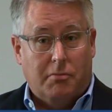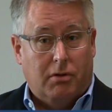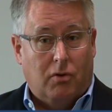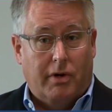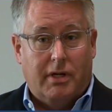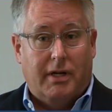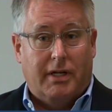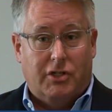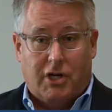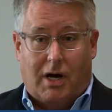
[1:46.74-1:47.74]
employed in a
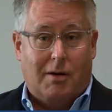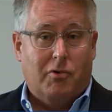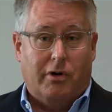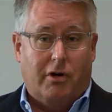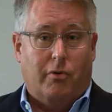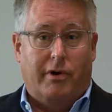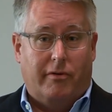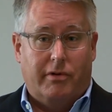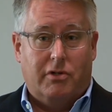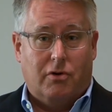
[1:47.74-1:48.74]
job or a career
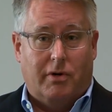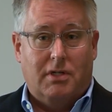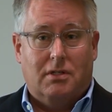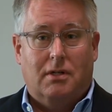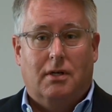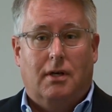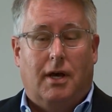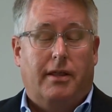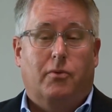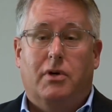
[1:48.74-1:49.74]
of their choice,
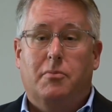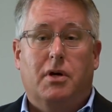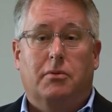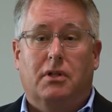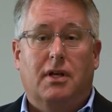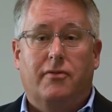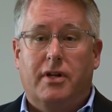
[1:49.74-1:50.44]
and they want to be able to live